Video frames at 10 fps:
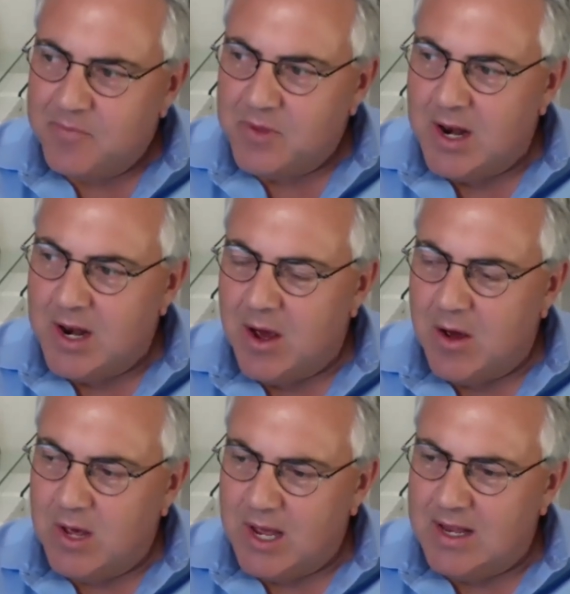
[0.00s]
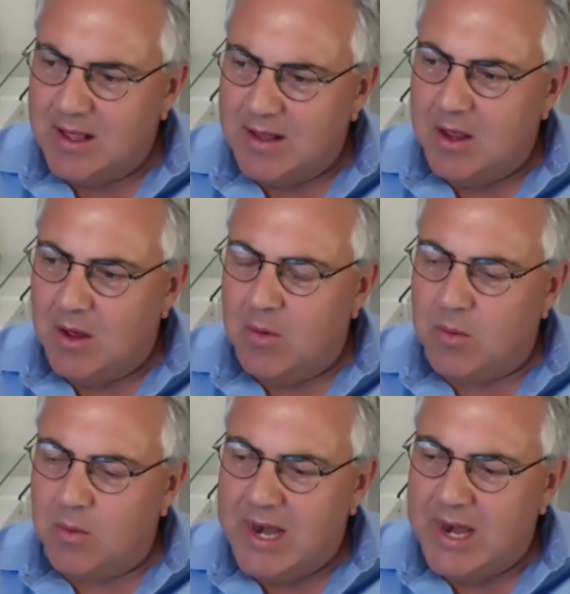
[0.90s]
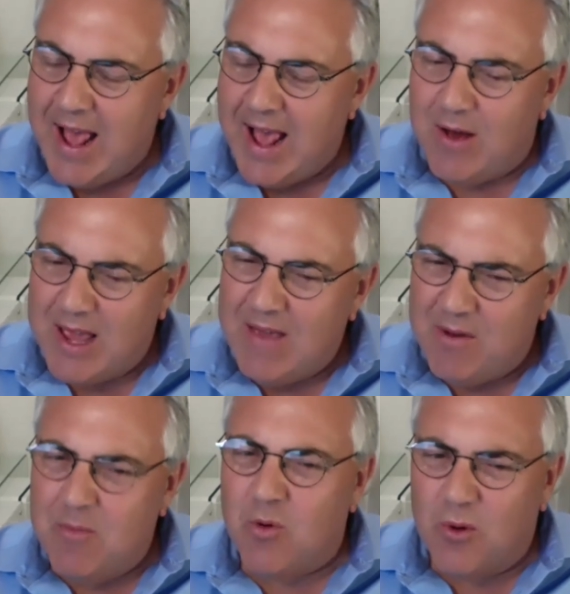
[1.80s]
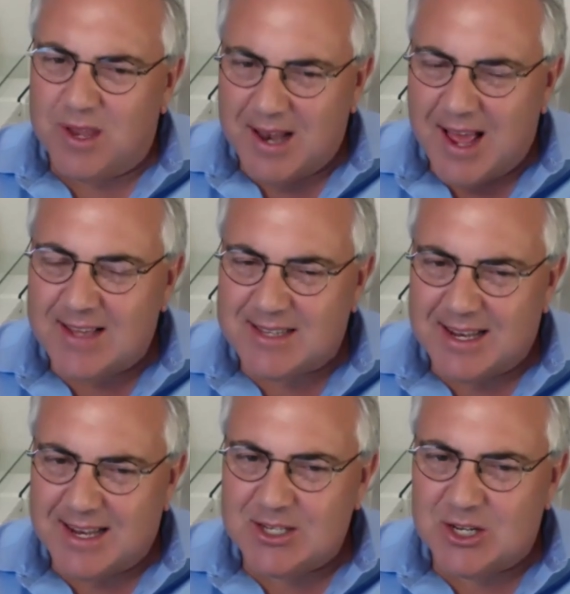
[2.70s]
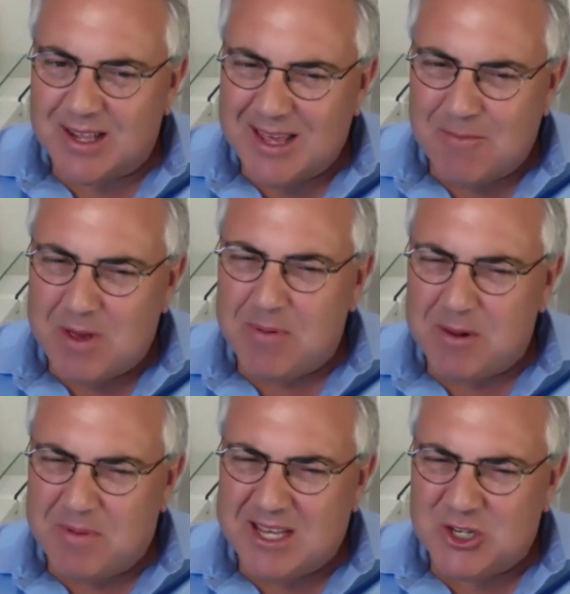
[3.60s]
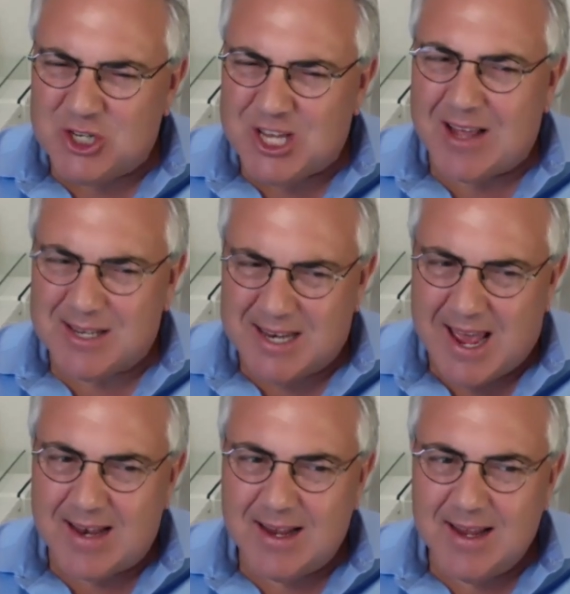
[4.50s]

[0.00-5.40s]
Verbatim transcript: you know, it, it now even more than last election, I think people are being shouted at